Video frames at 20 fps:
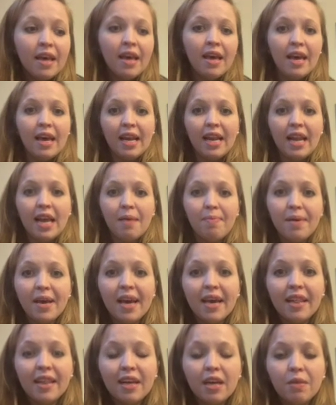in
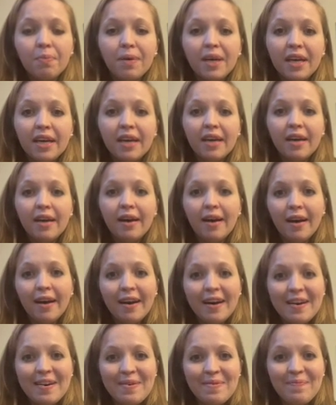ABA therapy,
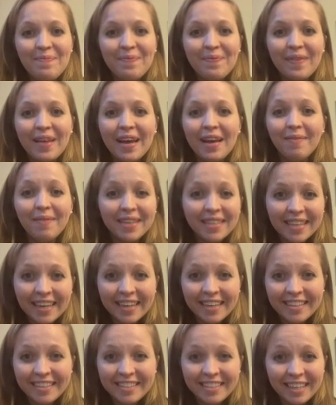and I'm
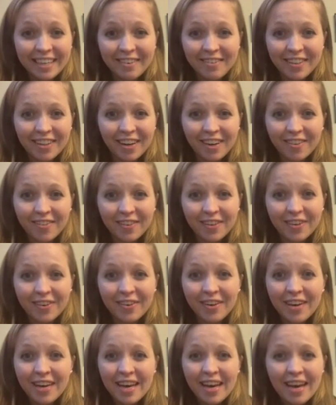excited to share it with all of you,
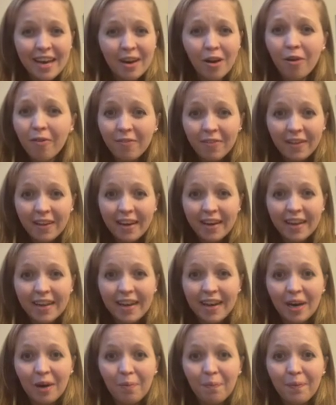and hopefully I can
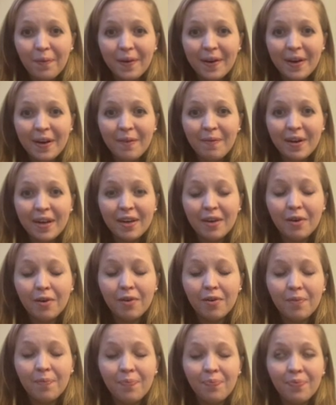help. I
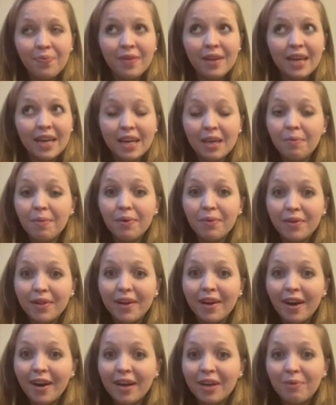know it can be really
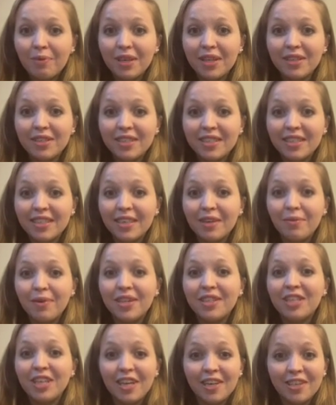hard when you're dealing
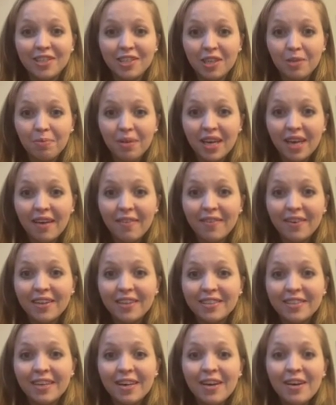with challenging
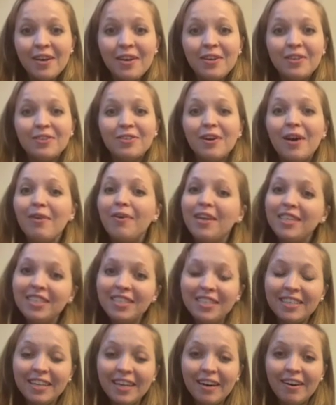behaviors. So I want you
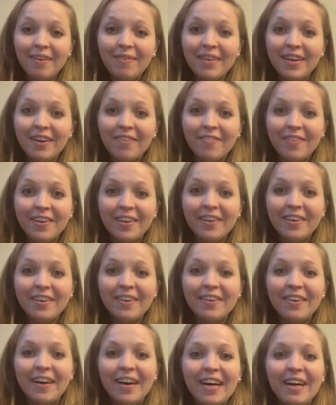to know I'm here for you.